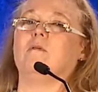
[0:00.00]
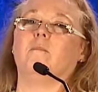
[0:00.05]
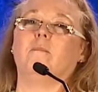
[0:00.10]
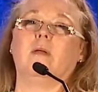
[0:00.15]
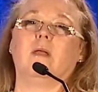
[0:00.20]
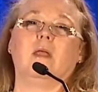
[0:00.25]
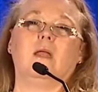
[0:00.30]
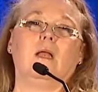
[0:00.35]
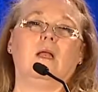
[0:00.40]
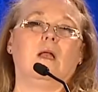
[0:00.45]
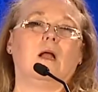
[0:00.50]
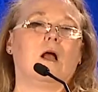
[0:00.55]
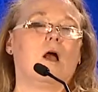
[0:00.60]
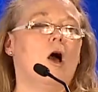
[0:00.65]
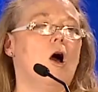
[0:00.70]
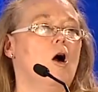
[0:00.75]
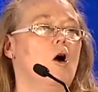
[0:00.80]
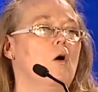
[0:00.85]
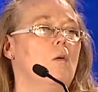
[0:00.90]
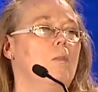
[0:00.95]
ability to
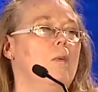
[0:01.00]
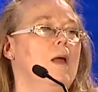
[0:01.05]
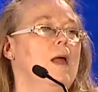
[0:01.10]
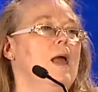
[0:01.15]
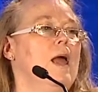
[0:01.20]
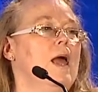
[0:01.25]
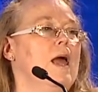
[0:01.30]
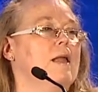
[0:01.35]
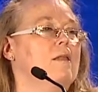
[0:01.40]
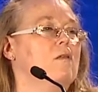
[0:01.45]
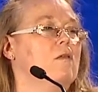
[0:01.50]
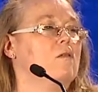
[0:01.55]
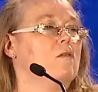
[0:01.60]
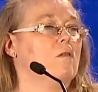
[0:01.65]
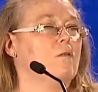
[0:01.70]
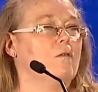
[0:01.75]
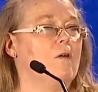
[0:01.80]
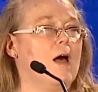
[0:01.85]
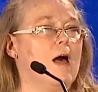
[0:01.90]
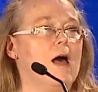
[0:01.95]
cope and to
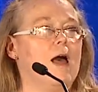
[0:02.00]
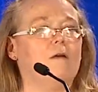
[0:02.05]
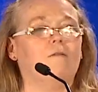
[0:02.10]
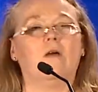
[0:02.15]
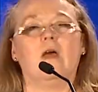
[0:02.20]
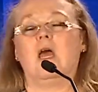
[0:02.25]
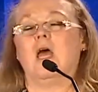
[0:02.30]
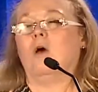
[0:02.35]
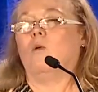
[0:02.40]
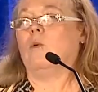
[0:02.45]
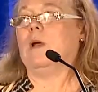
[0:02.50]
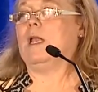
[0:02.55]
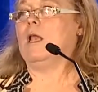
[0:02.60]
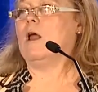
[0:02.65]
survive. We